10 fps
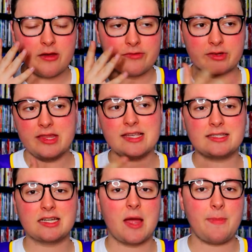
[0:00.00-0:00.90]
for this
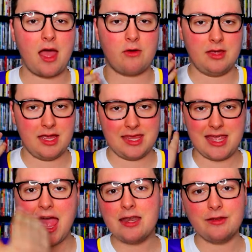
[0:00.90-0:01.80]
to come out in
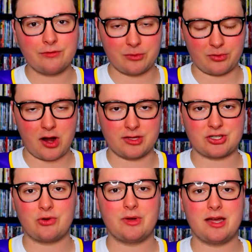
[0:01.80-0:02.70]
the end of LeBron's
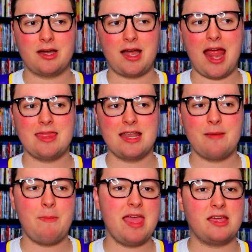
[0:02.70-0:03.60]
career and then
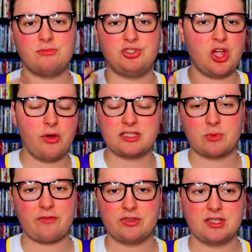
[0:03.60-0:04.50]
it make jokes and
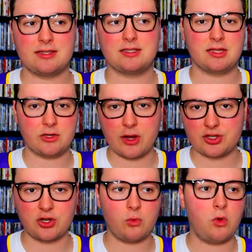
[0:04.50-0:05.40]
references to the
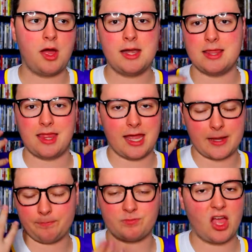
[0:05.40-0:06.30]
original one and like
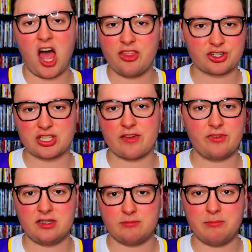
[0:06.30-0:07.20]
other stuff
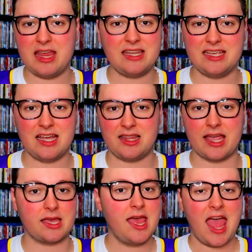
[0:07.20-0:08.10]
in media,
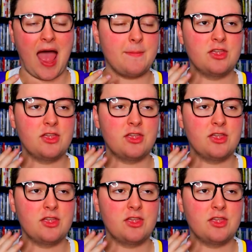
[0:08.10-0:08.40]
like, I mean,